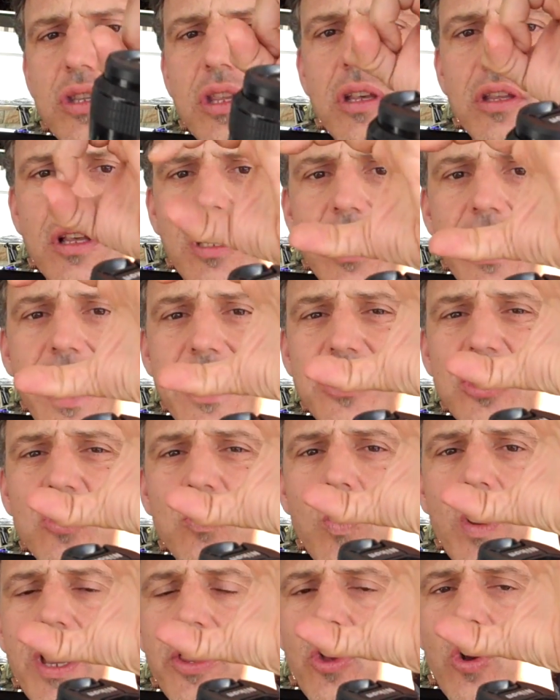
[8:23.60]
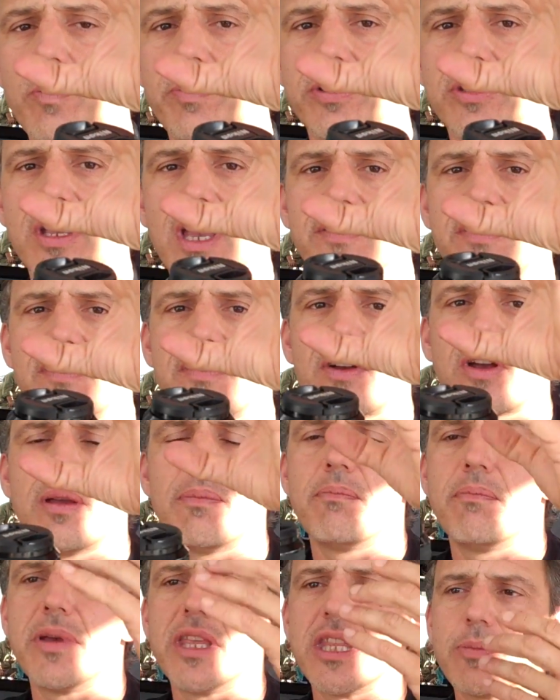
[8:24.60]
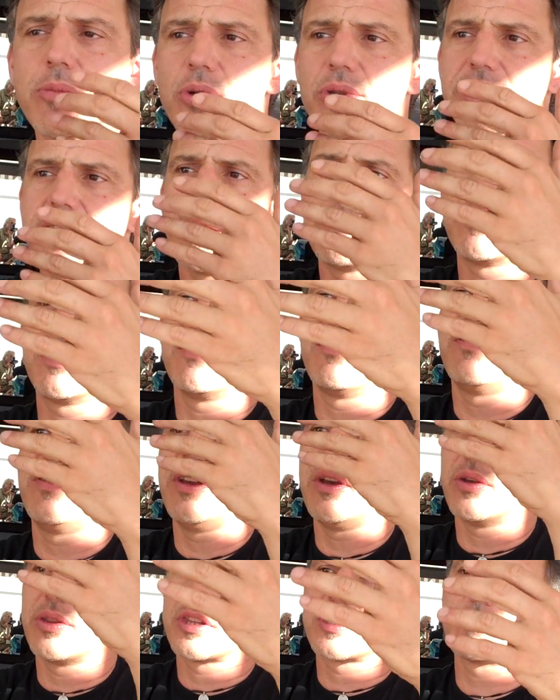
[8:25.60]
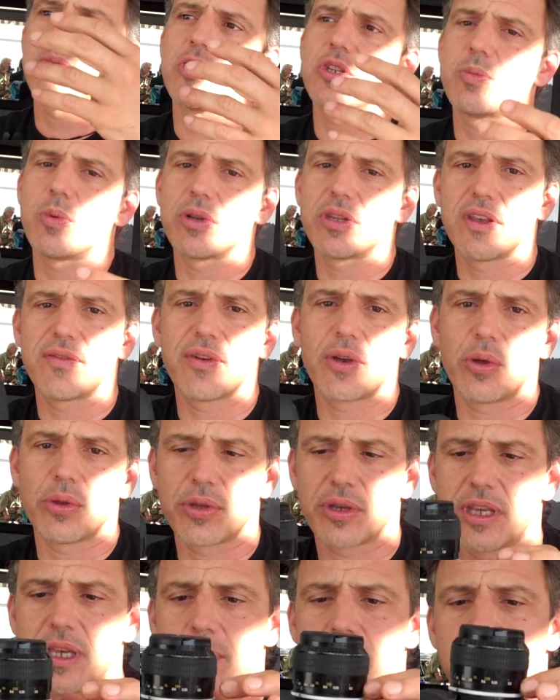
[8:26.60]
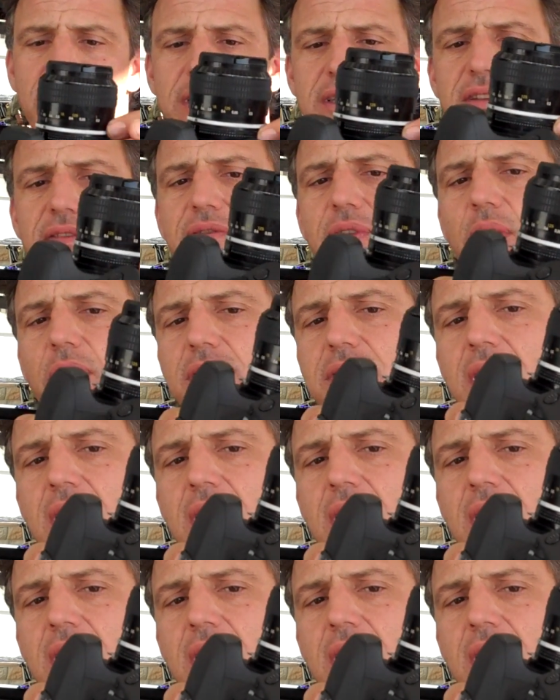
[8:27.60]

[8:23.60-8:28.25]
is wide open, you have a very minimal depth of field. It's much more difficult to keep things in focus. As you